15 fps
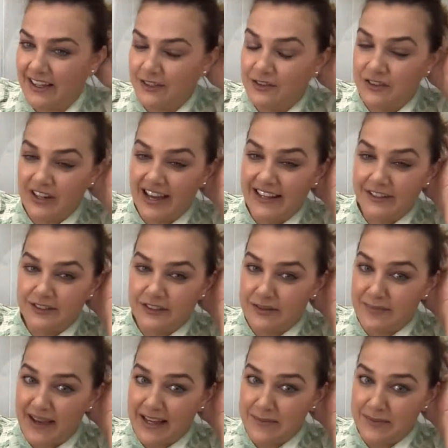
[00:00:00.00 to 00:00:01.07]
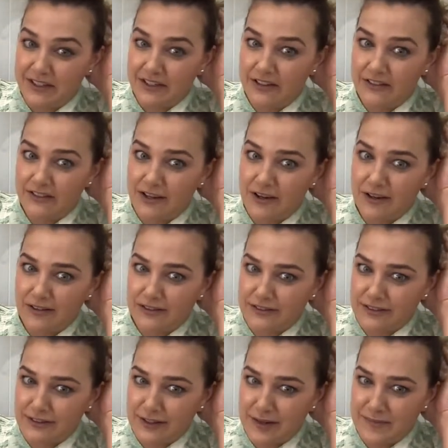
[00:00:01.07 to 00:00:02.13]
I tried to, Matt, but her dog
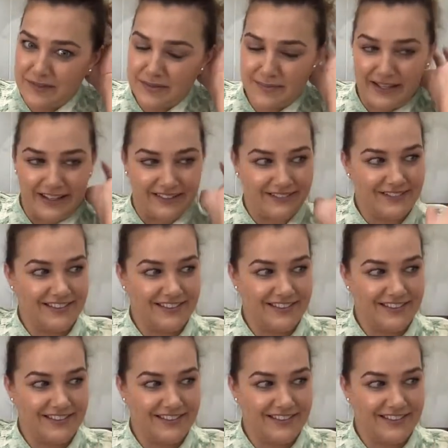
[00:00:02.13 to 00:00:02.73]
stopped me.